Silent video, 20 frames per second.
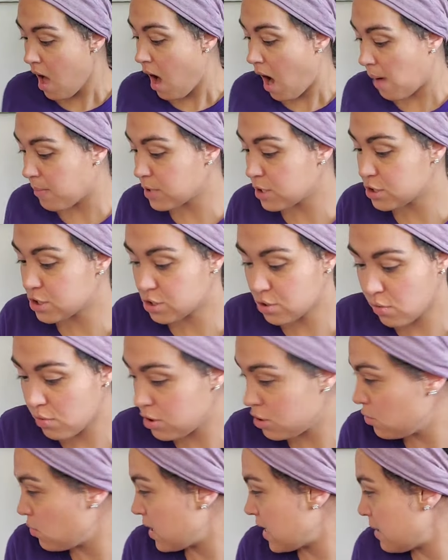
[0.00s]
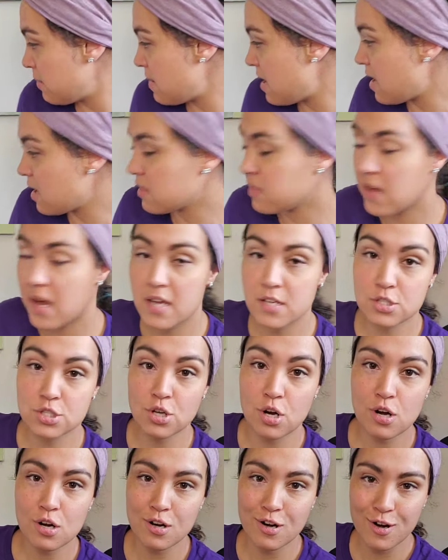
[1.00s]
I'm gonna show you when I make that
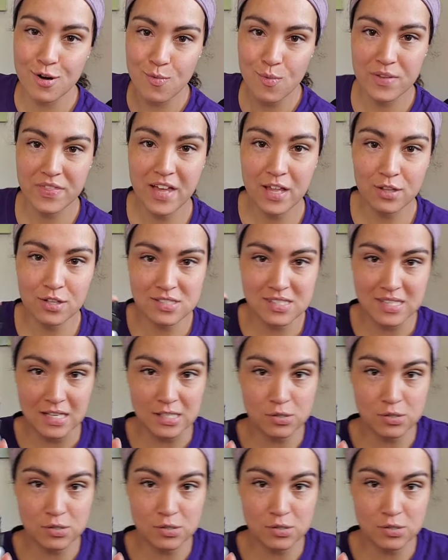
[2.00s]
darker, what that looks like.